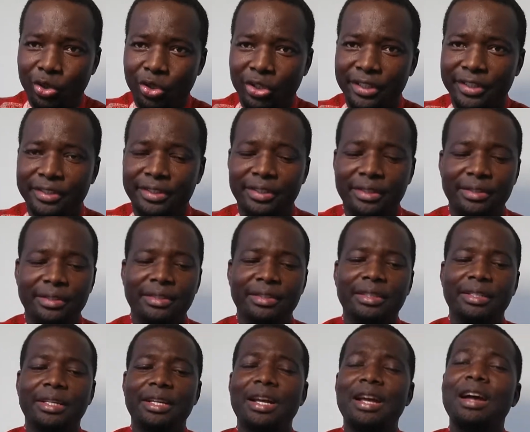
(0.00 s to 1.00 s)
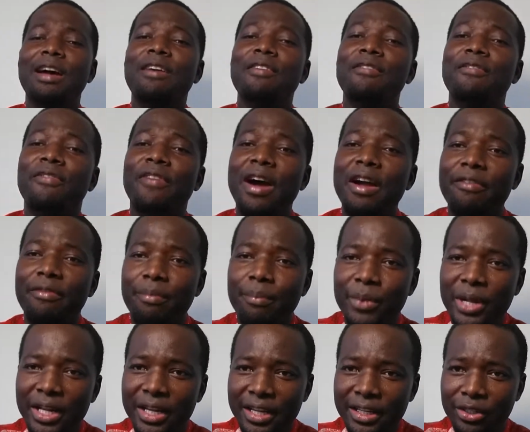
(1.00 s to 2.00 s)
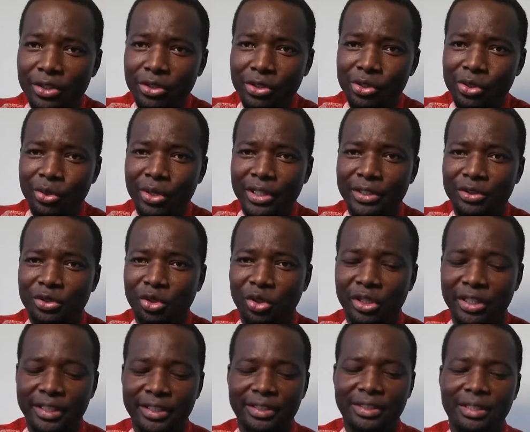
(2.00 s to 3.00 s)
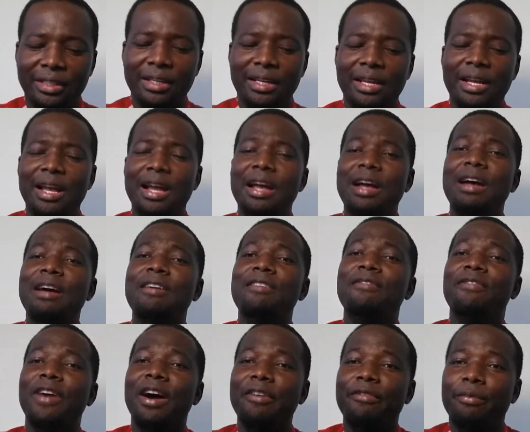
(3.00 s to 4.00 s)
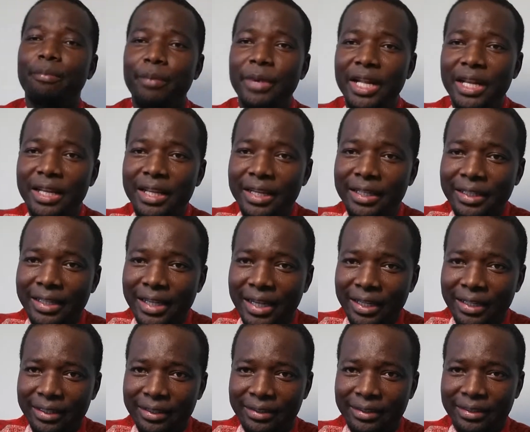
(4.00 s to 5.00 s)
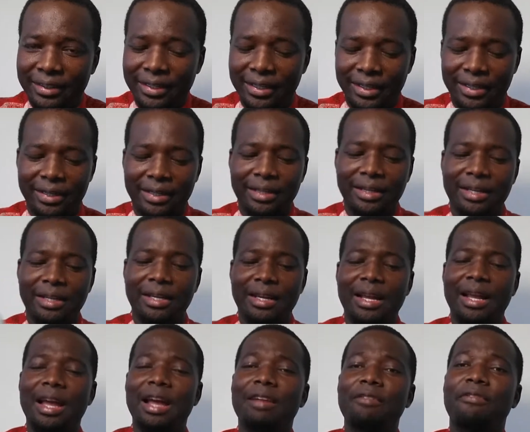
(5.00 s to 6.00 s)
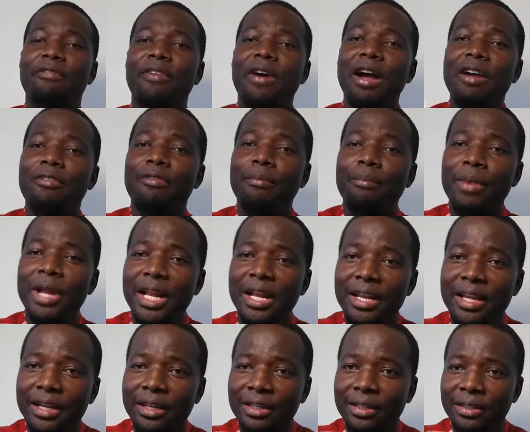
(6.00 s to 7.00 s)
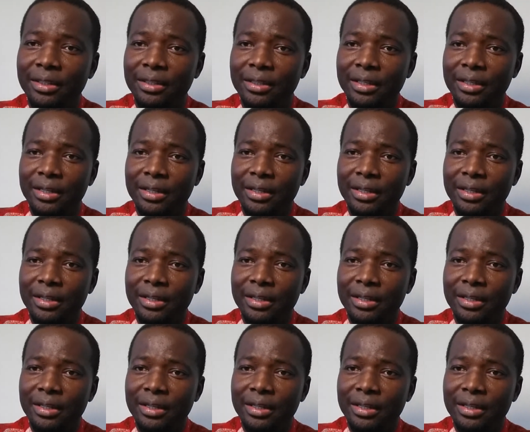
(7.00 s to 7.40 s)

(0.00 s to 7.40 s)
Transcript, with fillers: dollars, five million U S dollars, five million Ghana cedi, and five million